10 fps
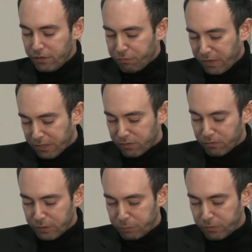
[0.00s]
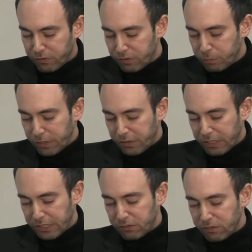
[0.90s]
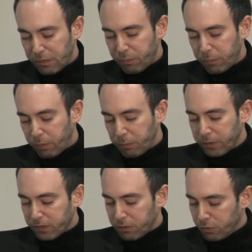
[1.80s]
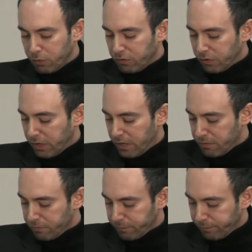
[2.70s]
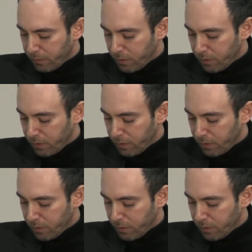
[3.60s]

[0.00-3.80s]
effectively participating in shaping public community life,